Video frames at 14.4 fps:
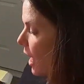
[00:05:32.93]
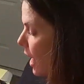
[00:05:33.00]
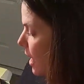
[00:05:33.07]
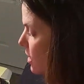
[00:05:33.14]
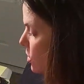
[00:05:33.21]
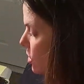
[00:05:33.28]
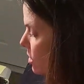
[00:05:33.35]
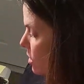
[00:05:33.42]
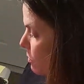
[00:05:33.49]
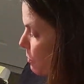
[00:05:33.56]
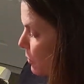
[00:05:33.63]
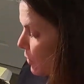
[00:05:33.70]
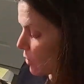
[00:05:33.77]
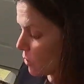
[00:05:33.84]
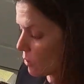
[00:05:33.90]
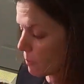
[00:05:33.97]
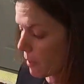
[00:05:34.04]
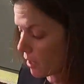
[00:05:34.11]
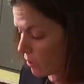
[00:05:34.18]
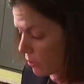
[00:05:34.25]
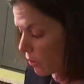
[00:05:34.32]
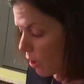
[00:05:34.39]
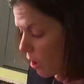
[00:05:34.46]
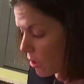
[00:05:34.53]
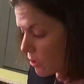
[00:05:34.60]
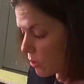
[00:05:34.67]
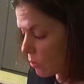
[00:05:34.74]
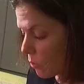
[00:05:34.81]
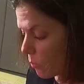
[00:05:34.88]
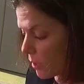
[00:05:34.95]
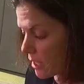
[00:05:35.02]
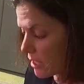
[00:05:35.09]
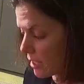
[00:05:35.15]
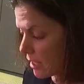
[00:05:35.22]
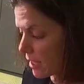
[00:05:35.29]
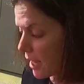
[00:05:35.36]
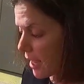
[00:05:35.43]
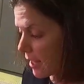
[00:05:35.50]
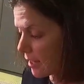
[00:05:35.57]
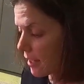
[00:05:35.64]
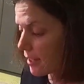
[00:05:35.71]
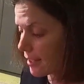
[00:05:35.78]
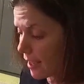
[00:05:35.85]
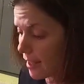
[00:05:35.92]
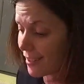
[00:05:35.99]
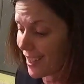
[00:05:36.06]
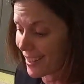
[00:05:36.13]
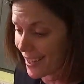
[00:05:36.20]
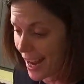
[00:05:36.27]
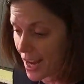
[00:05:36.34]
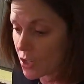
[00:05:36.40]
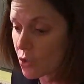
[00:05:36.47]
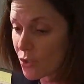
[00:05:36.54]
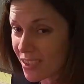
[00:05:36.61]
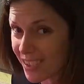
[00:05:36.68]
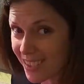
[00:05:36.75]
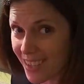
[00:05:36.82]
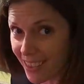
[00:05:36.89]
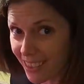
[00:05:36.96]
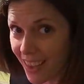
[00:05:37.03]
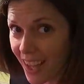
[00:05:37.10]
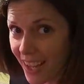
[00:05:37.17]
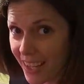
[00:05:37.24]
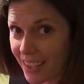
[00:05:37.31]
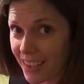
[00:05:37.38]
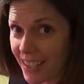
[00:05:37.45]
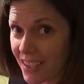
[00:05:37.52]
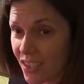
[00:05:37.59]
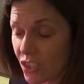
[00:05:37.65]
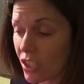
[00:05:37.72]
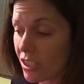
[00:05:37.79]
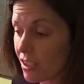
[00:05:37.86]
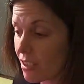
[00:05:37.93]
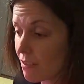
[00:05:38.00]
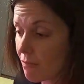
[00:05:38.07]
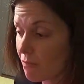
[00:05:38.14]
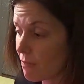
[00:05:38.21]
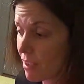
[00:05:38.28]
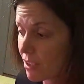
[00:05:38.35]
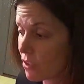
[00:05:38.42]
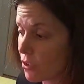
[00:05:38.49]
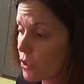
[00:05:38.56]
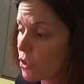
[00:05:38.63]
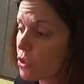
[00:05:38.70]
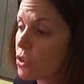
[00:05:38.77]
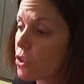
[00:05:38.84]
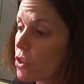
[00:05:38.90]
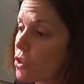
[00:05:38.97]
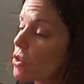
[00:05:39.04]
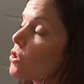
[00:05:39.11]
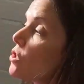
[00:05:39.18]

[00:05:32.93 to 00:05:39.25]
and just produce better. They're also going to get, again, that natural sunlight that's just, there's